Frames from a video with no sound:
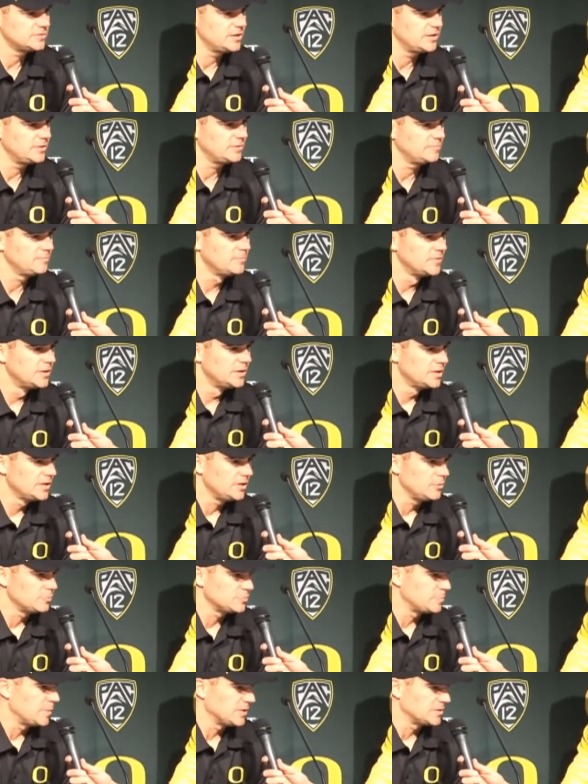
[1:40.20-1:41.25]
and
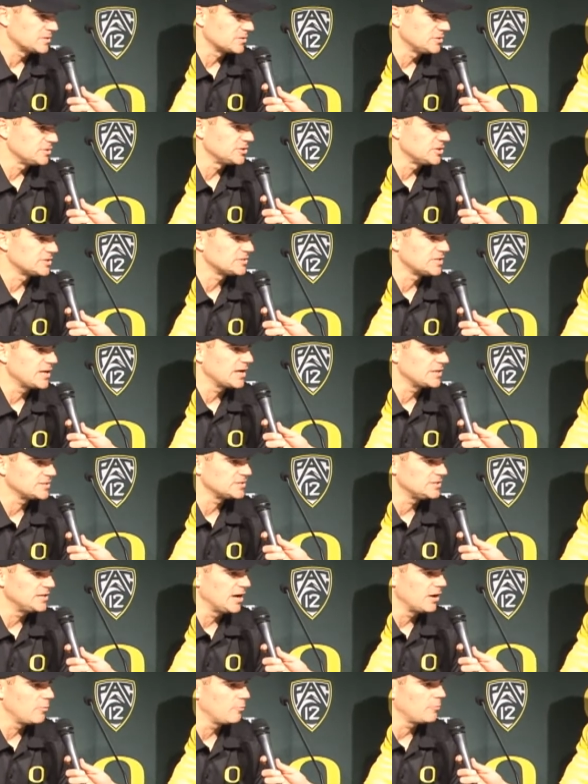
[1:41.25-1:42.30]
it was basically just that,
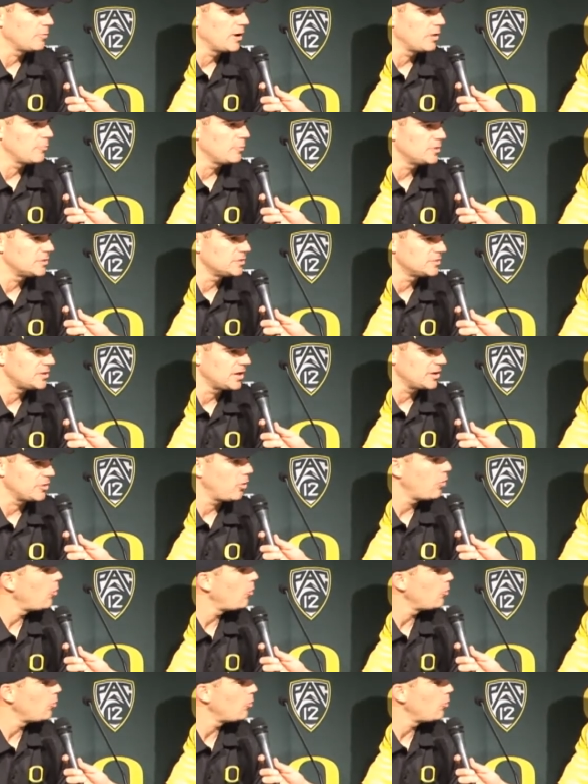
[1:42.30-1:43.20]
see how we could kind of